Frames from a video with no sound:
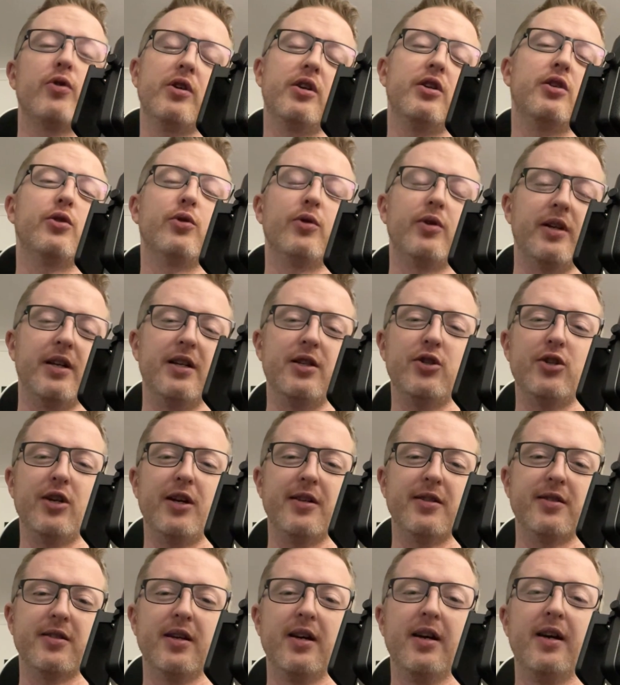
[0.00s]
you do an
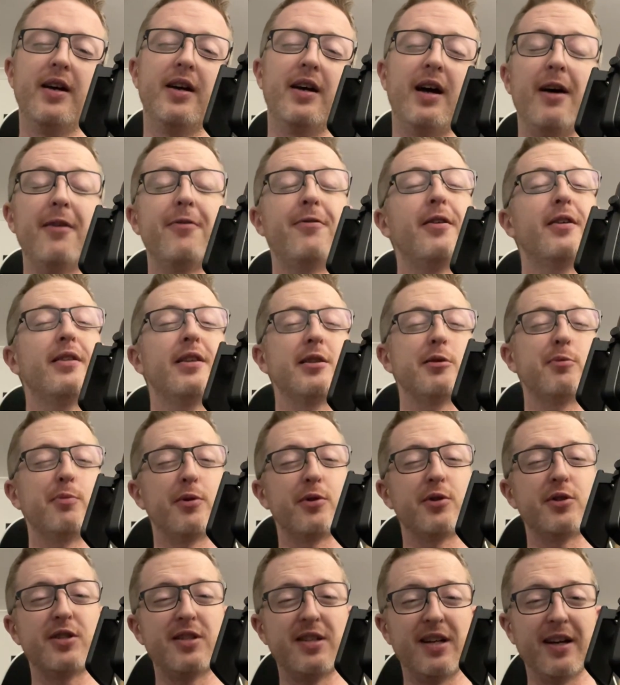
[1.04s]
ingest. I find this
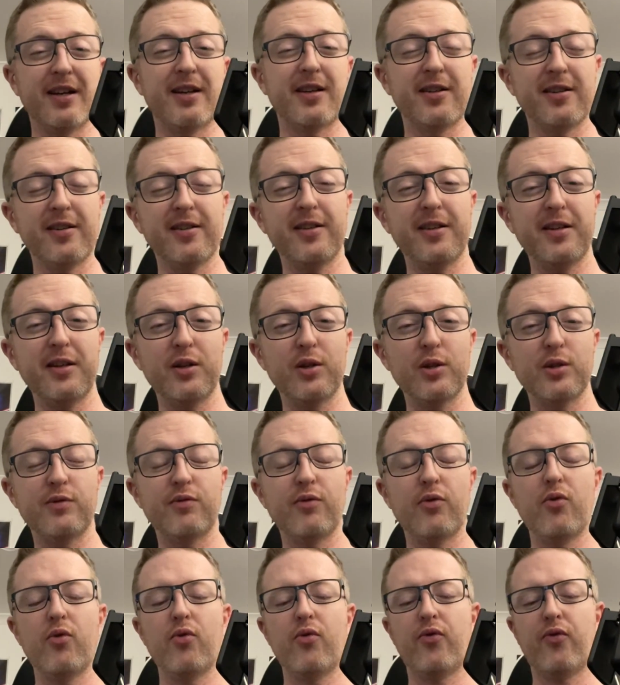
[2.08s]
particularly
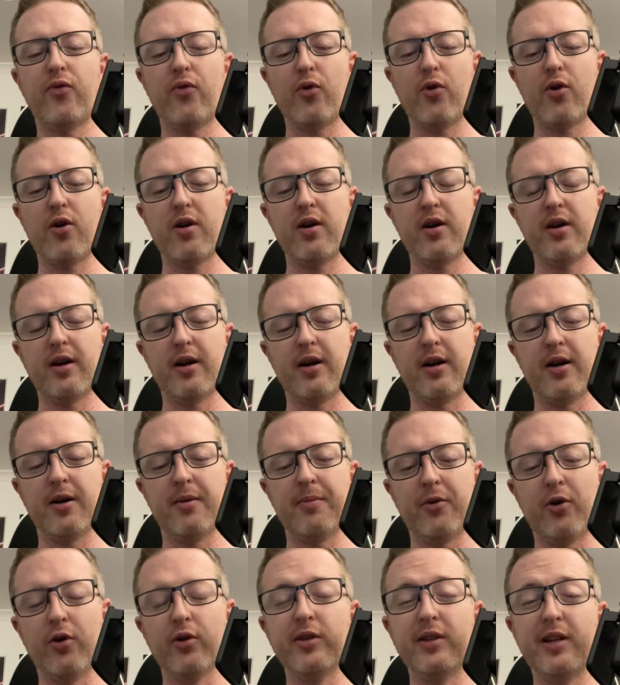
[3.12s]
useful for
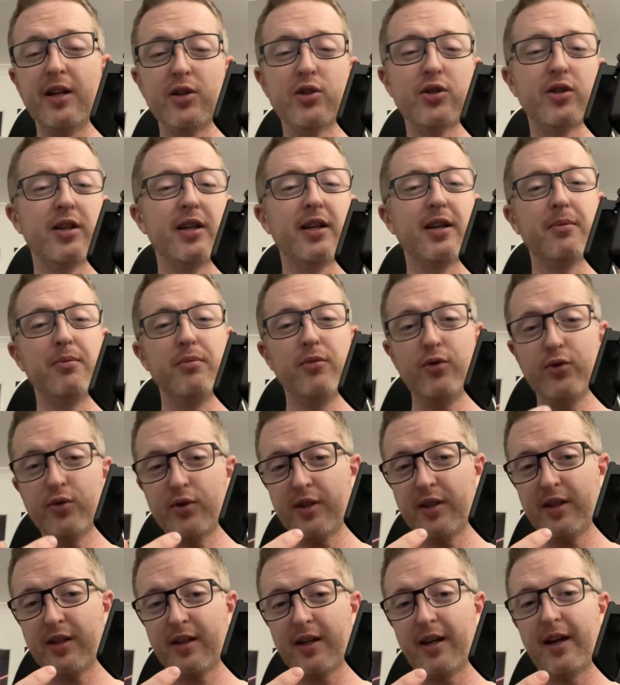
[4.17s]
auditioning
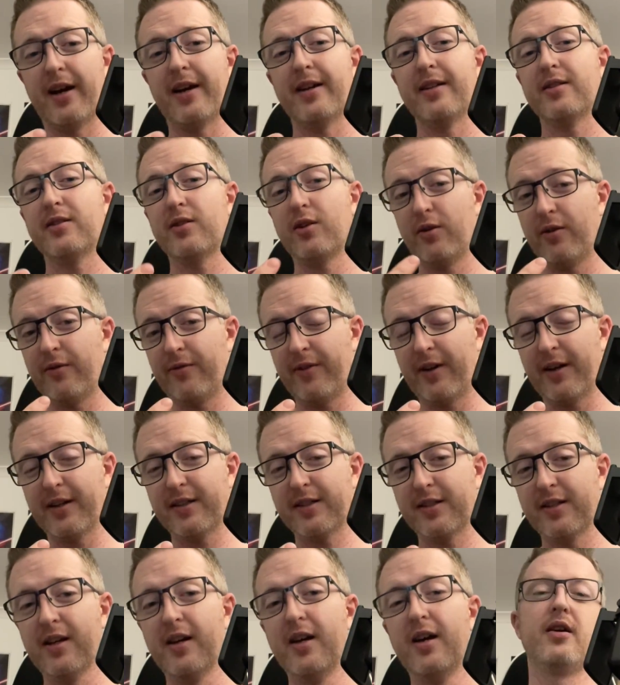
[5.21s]
music and sound
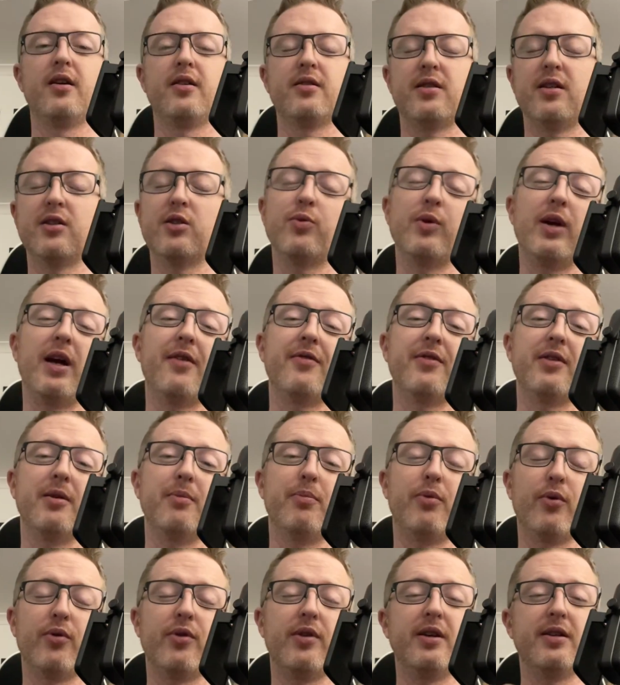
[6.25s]
effects. Since we have
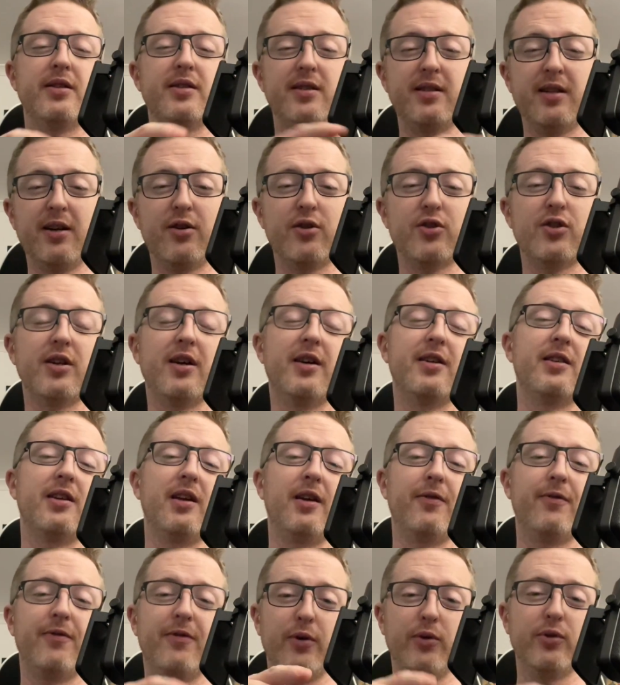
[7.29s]
both a search and a
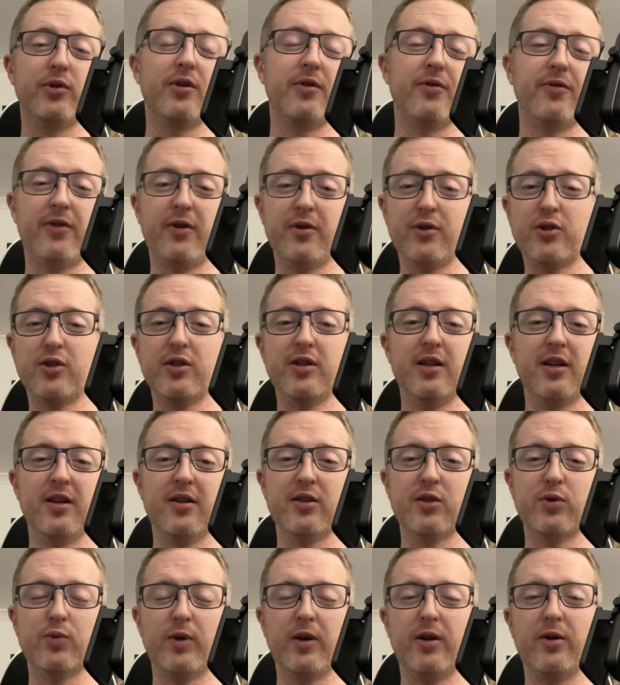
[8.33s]
filter function there
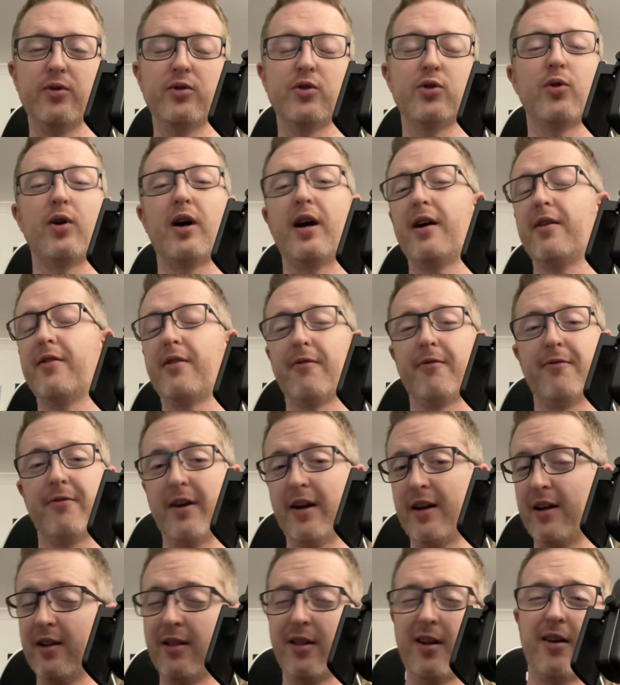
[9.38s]
as well, so I have a
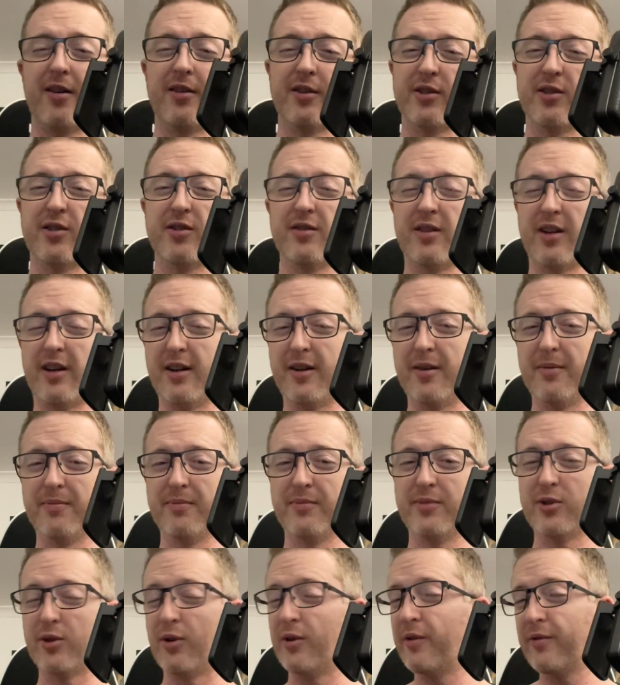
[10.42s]
very large sound